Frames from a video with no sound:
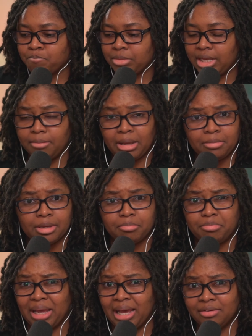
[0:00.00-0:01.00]
And it may be a
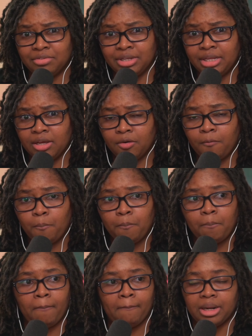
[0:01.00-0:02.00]
bad video,
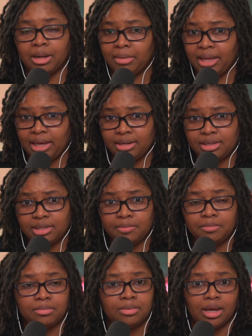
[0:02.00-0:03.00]
but I'm going to edit
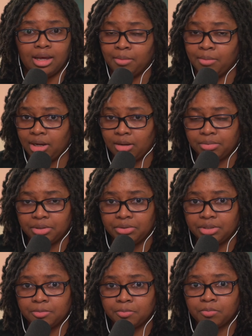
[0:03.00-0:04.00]
it and I'm going to upload
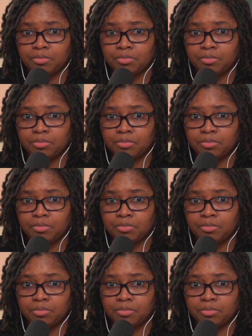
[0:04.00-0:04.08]
it.